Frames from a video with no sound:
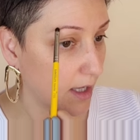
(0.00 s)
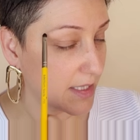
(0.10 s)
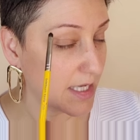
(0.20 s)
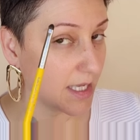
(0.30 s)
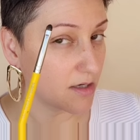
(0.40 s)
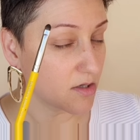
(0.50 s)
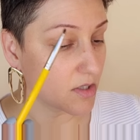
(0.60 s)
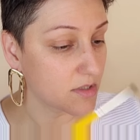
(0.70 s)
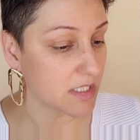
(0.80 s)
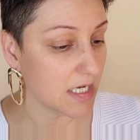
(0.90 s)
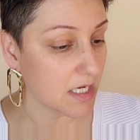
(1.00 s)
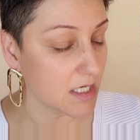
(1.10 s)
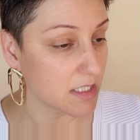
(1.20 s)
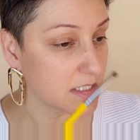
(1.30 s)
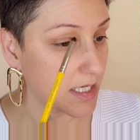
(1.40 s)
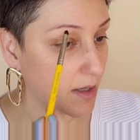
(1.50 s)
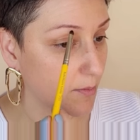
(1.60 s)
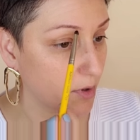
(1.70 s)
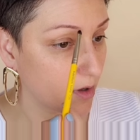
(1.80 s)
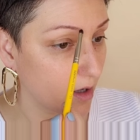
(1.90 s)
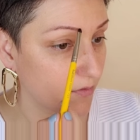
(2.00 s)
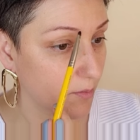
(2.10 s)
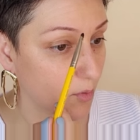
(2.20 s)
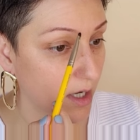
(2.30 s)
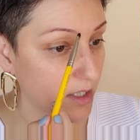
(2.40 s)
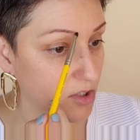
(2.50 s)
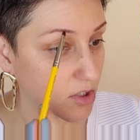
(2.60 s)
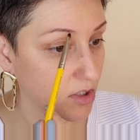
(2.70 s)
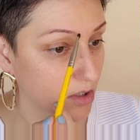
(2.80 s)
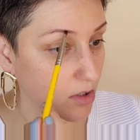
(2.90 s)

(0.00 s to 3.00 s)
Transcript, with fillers: At the end, I'll use the tip of the brush